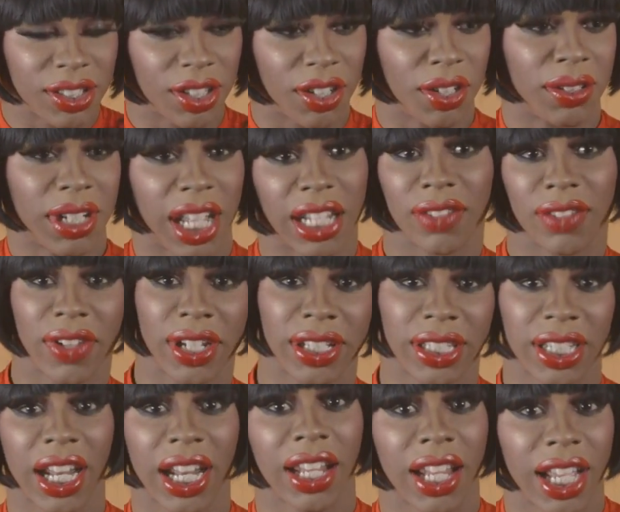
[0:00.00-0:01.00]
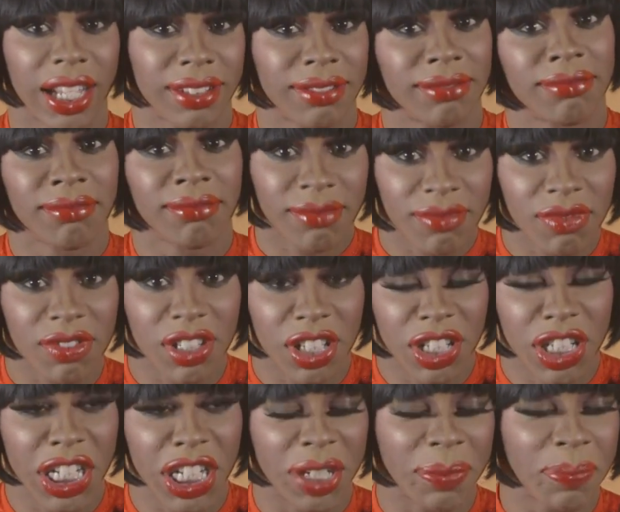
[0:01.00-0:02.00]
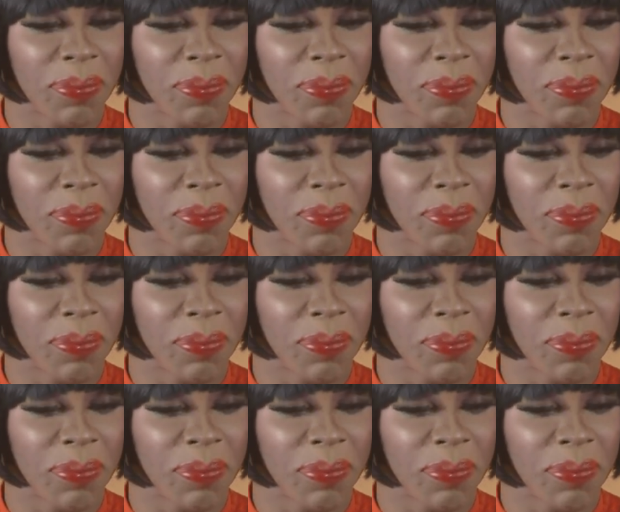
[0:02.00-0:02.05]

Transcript: You know, not the fact that I like the D.